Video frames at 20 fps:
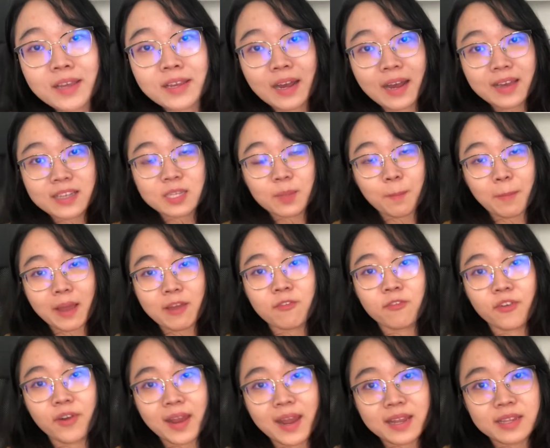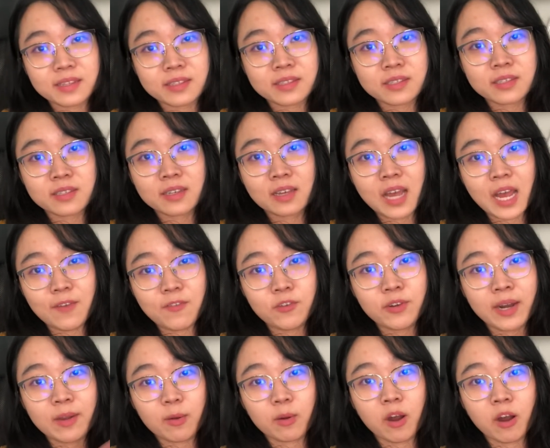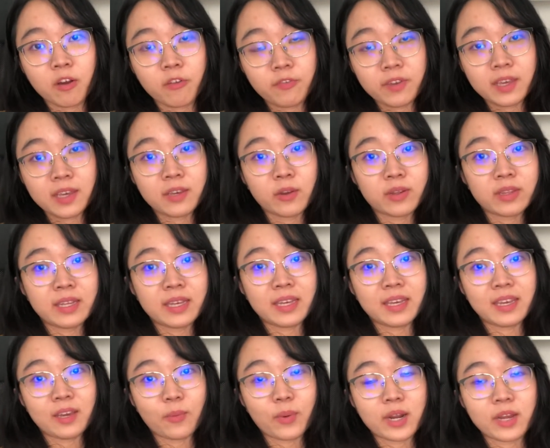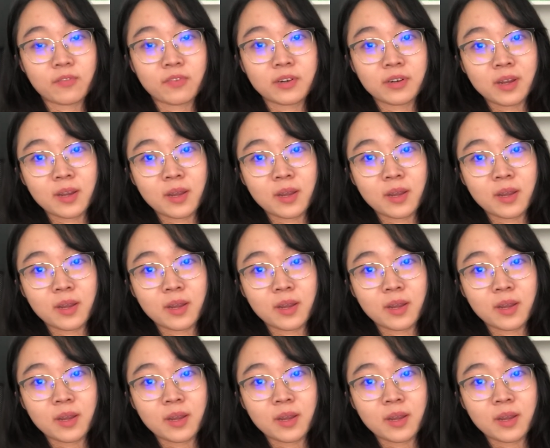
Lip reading: guys, my friends, have you got your coffee, your tea, whatever?